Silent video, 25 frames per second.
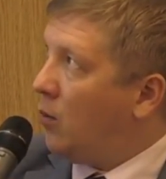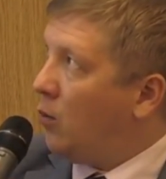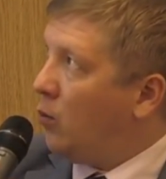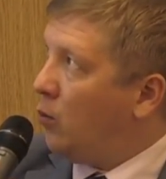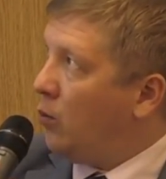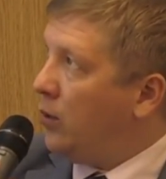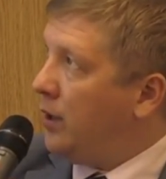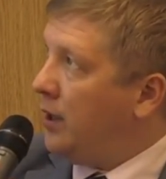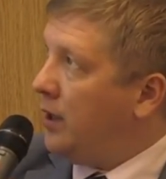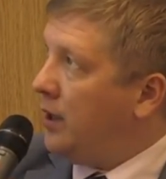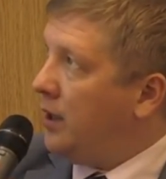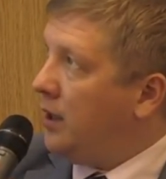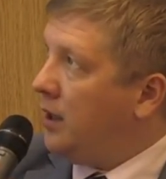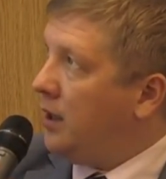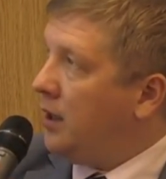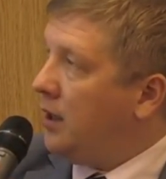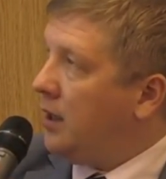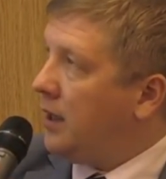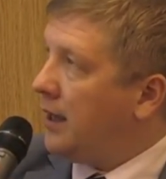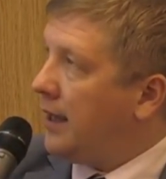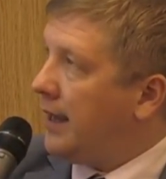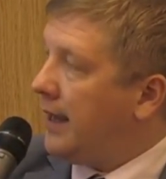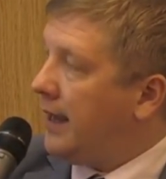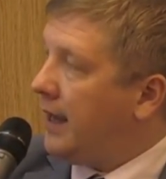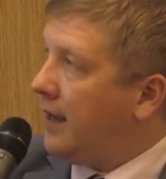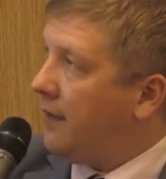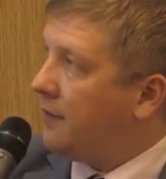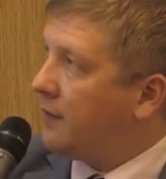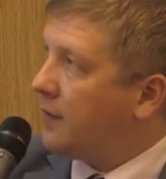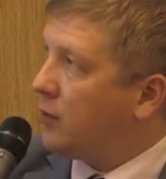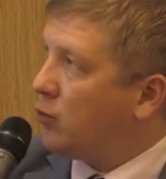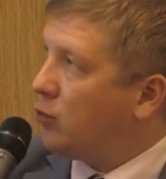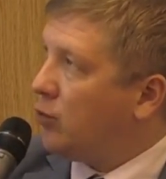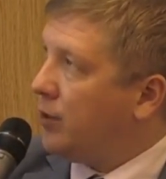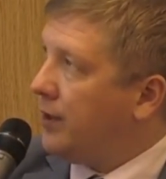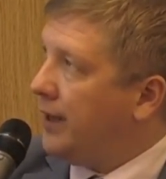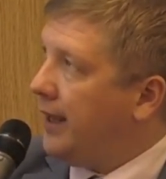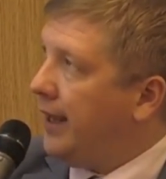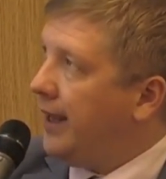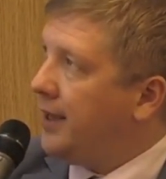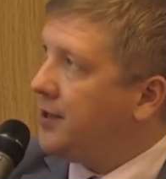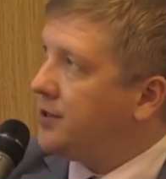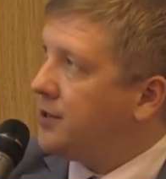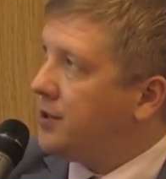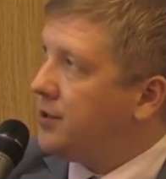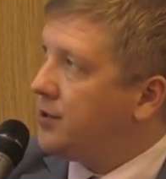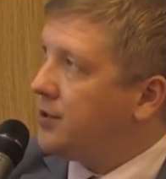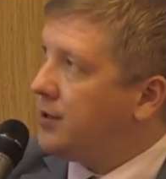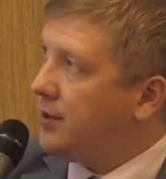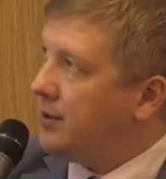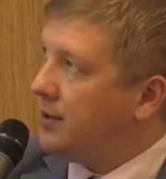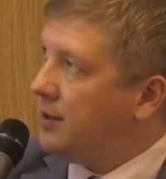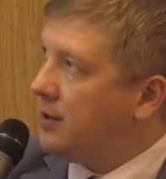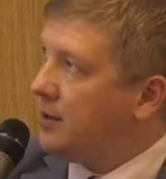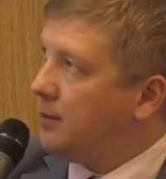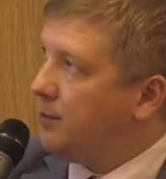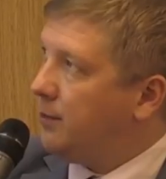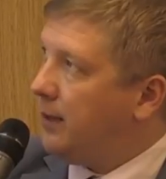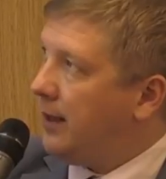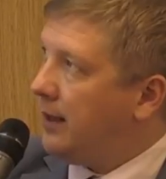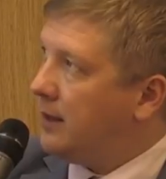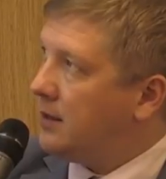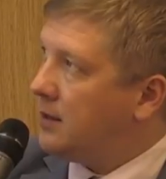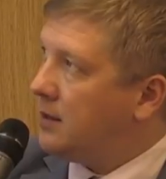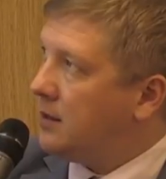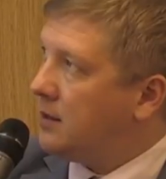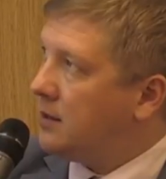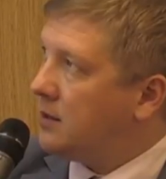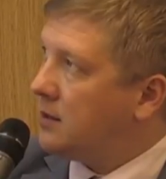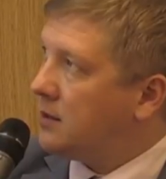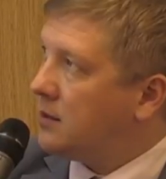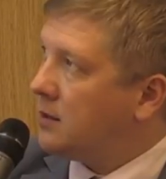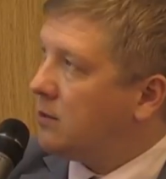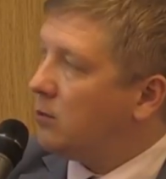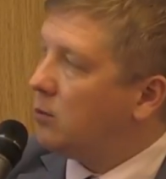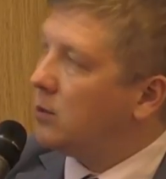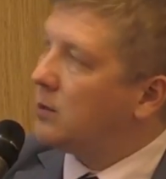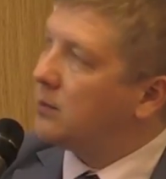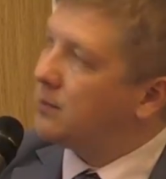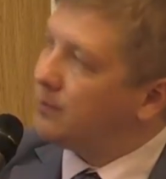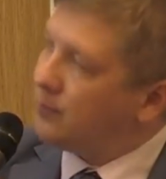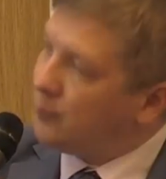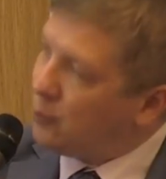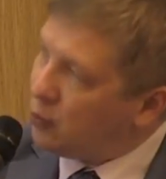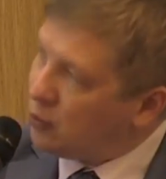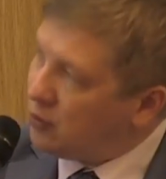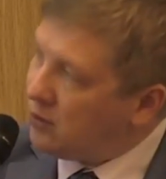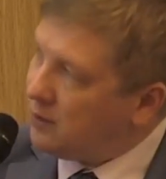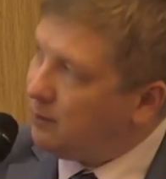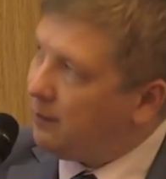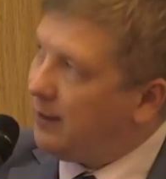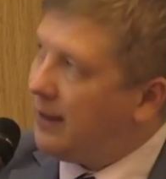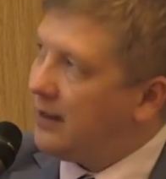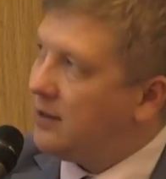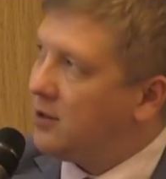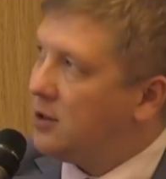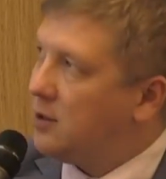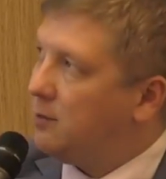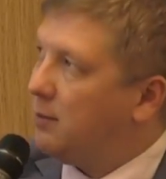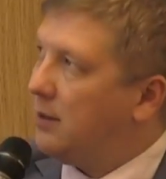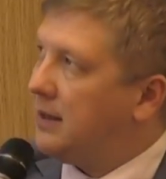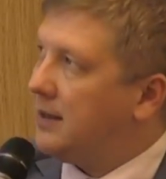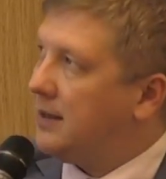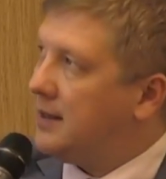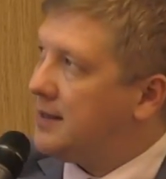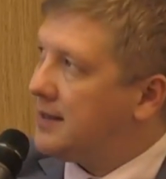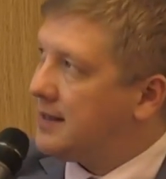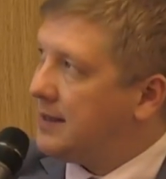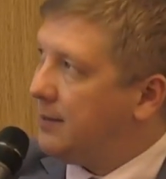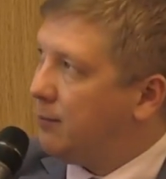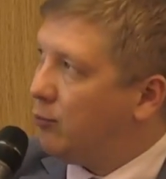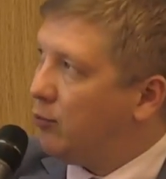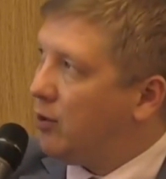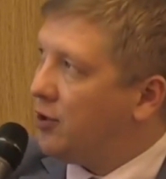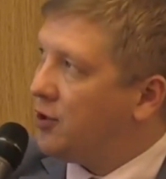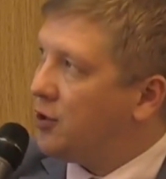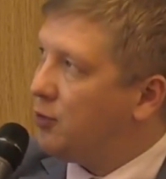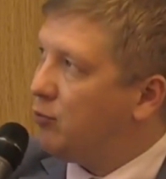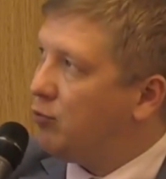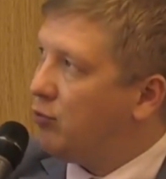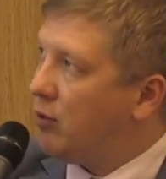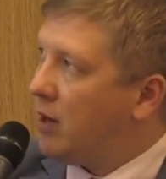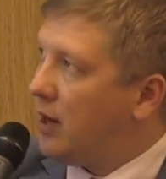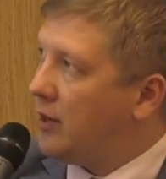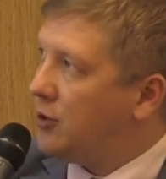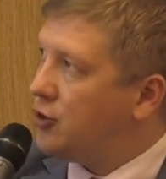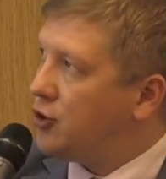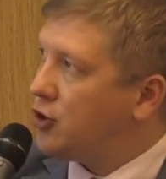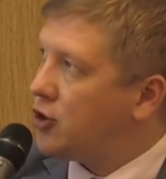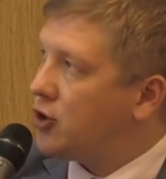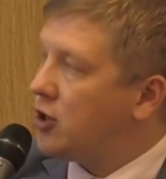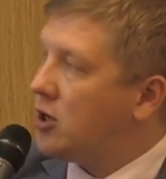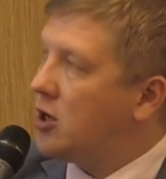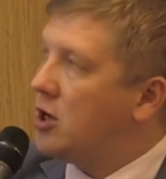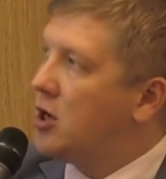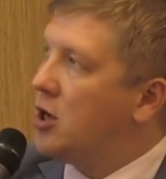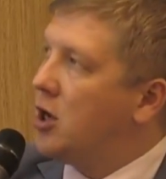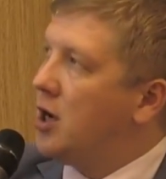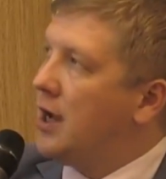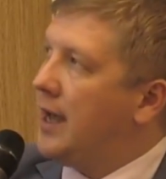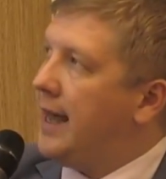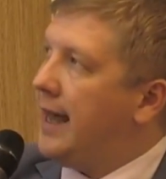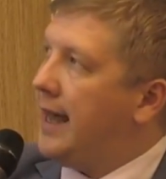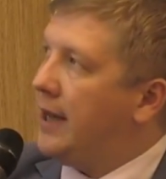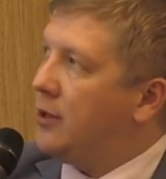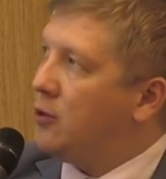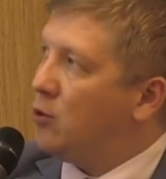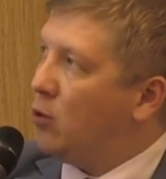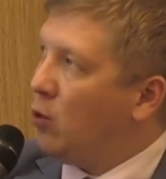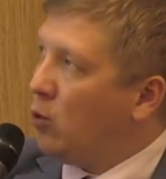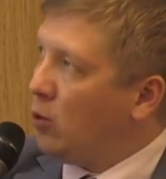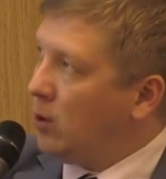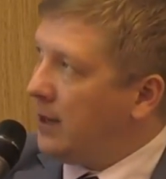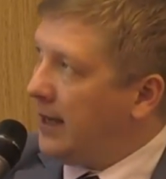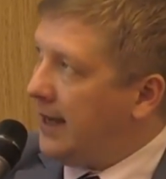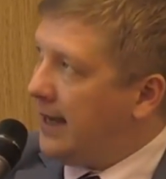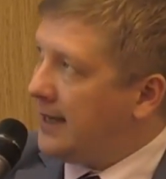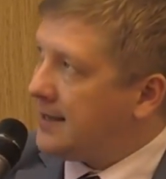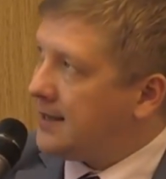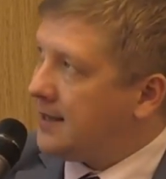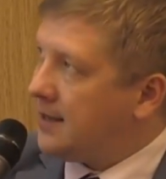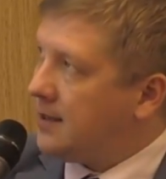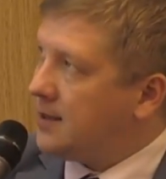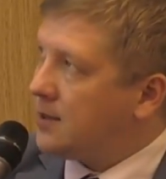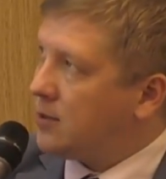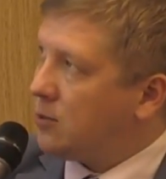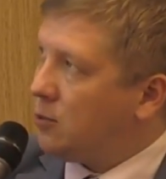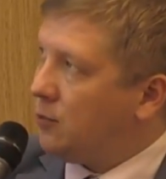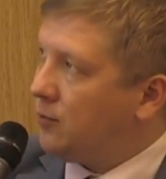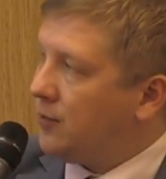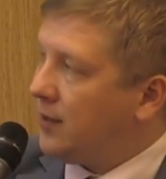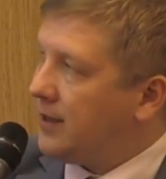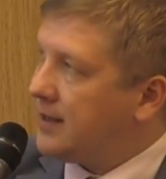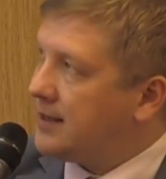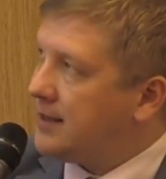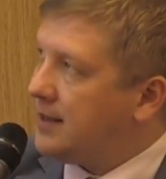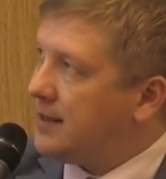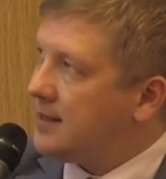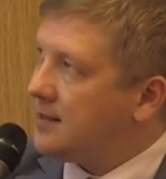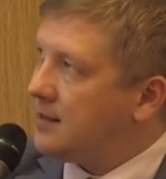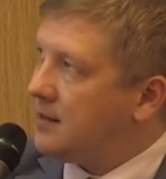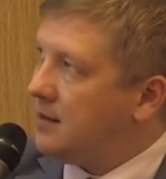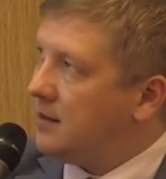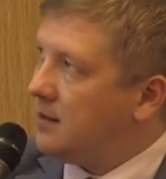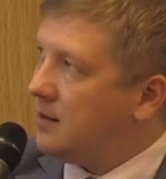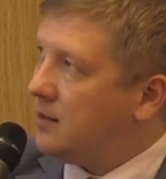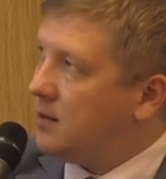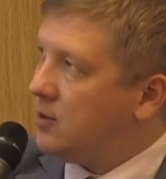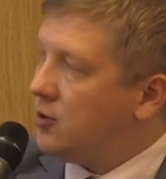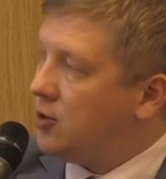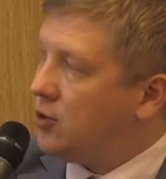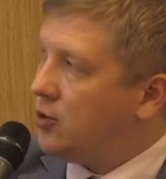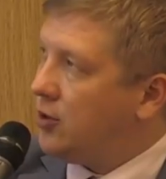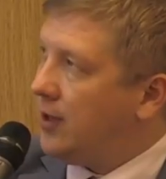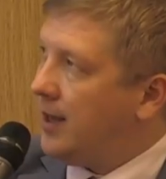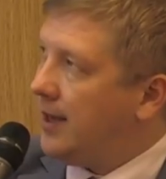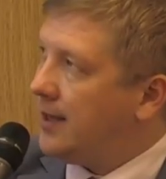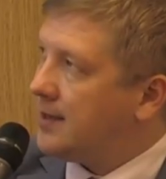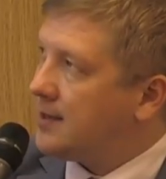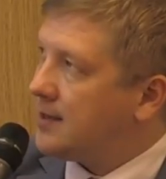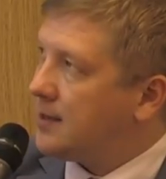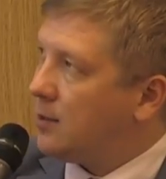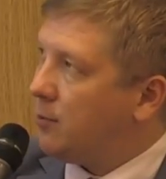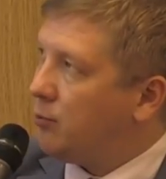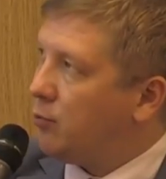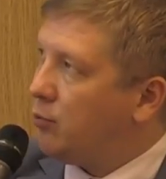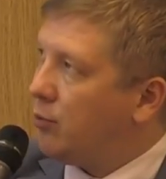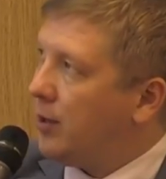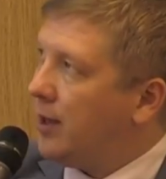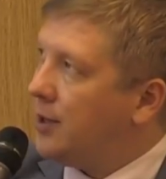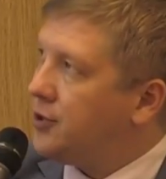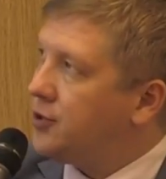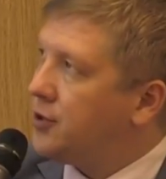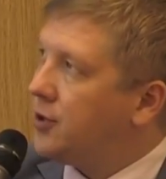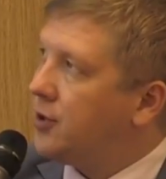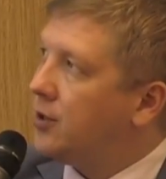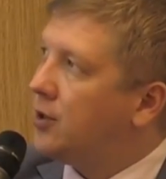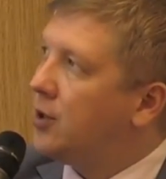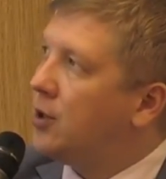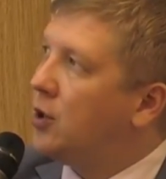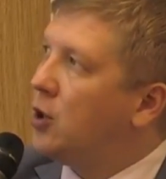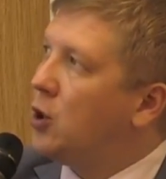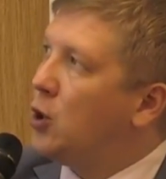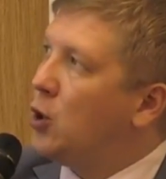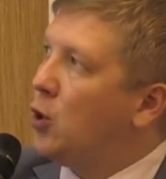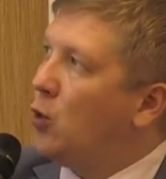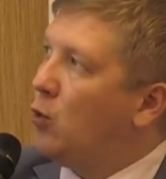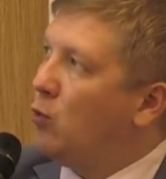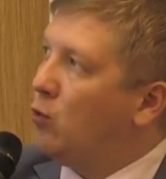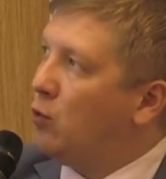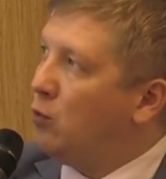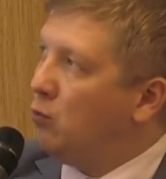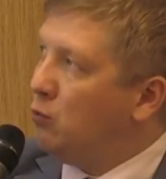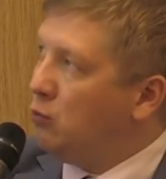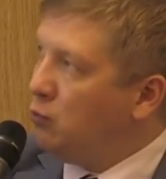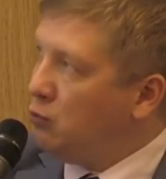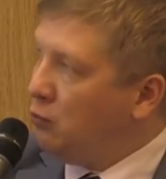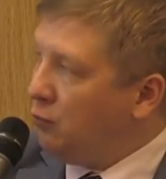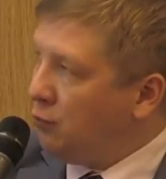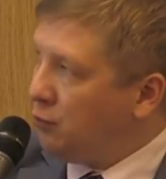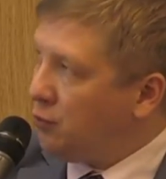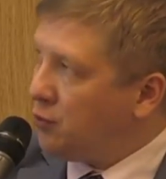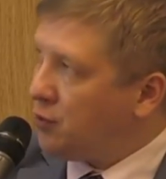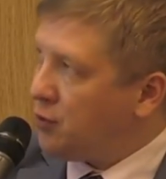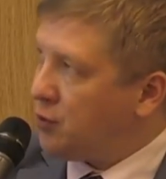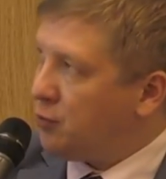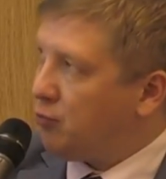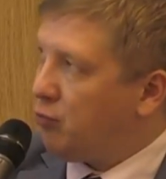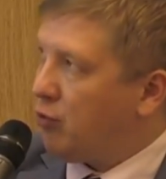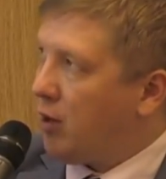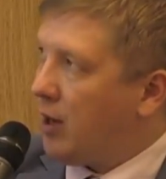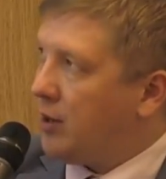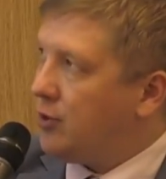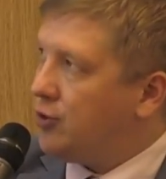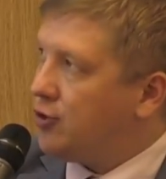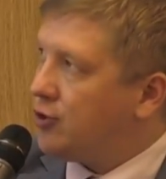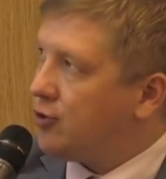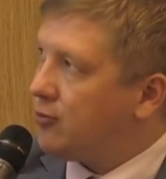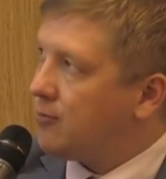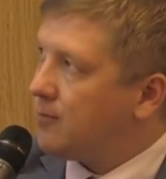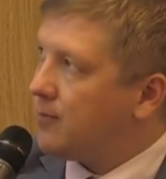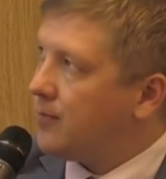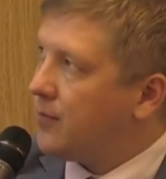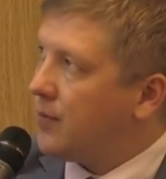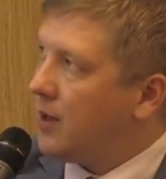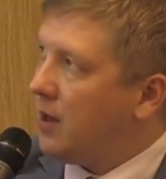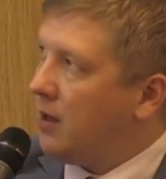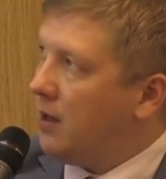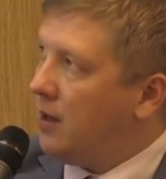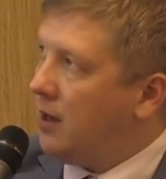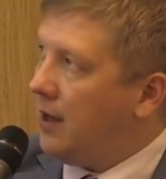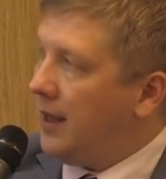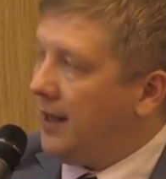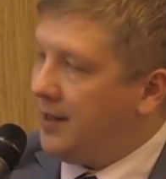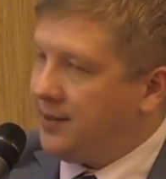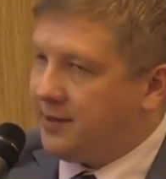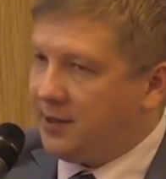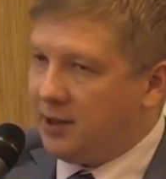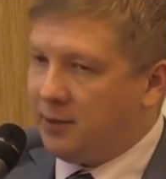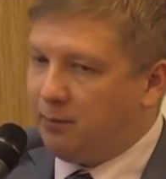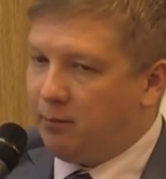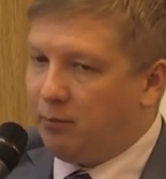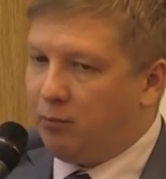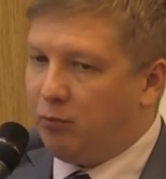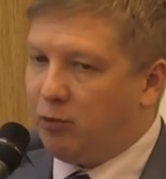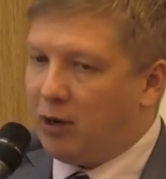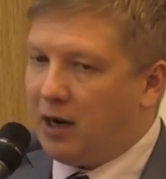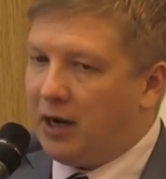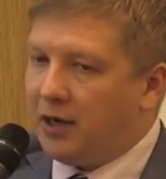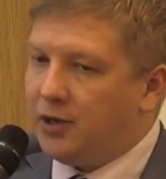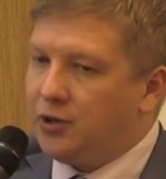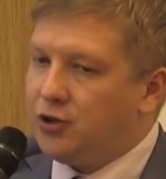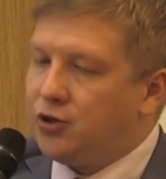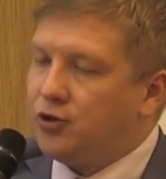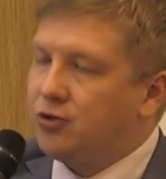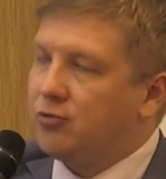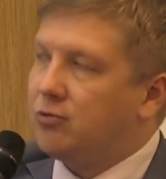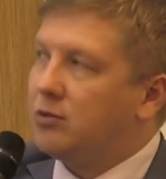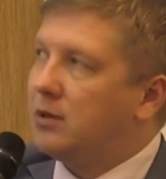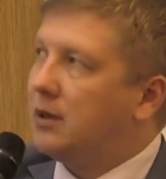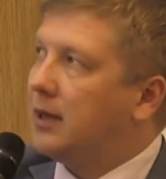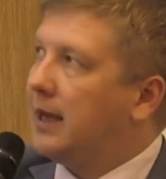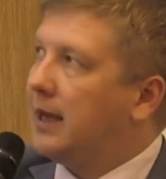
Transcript: We have created an independent, well, not independent, but at least separated branch and all assets of existing GGS operator were moved to this branch, and that branch